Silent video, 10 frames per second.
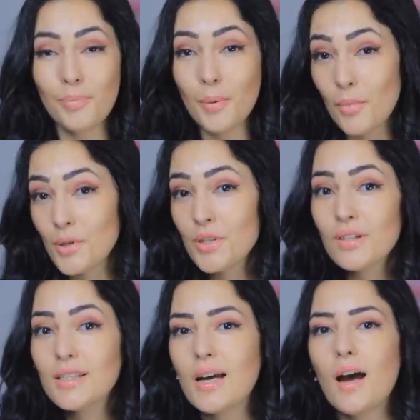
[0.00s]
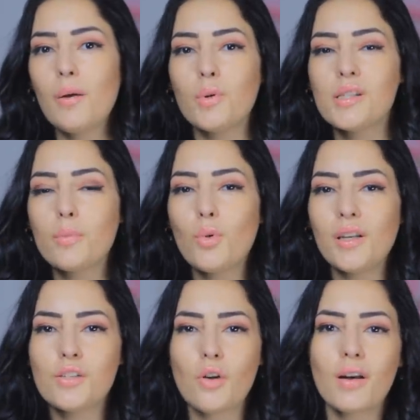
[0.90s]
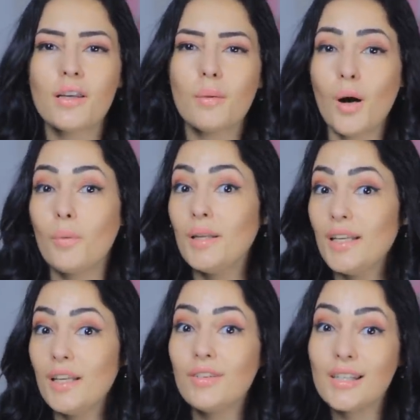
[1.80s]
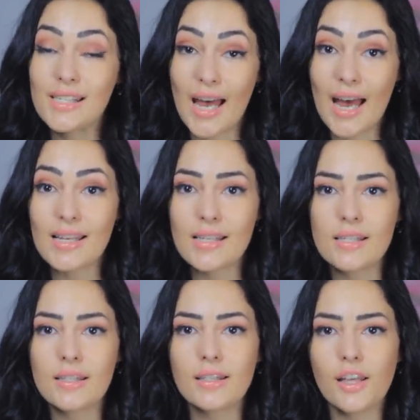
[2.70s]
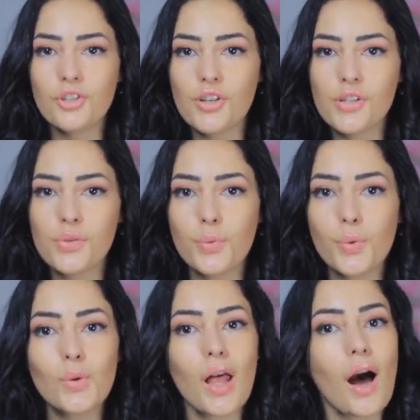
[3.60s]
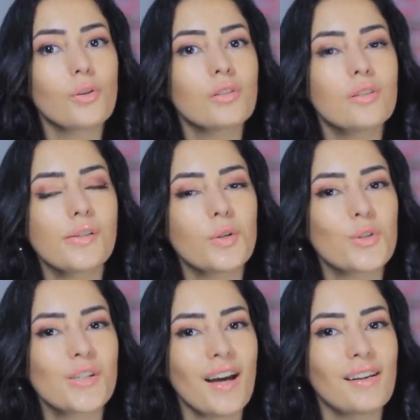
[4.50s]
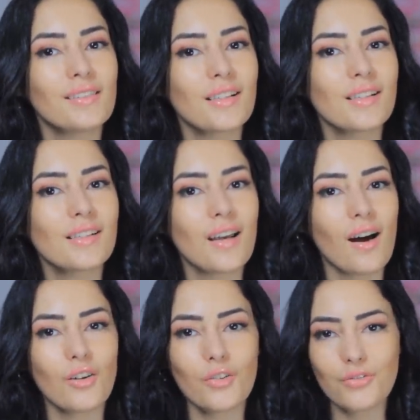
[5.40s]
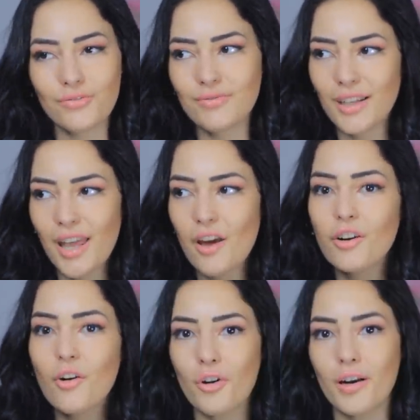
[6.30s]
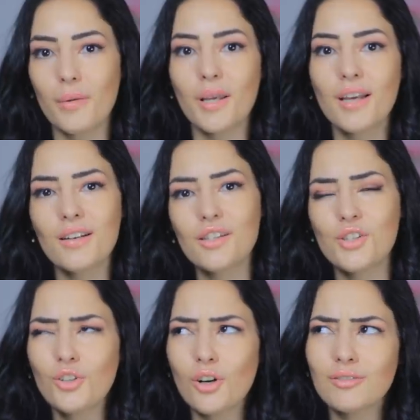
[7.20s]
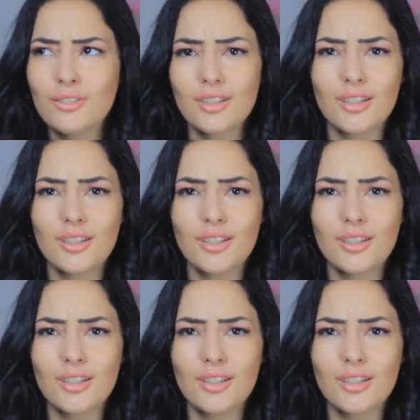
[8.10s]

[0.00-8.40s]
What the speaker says: But most of the time, when someone is talking about believing the science, they just rule out the social scientists out of the category because, you know,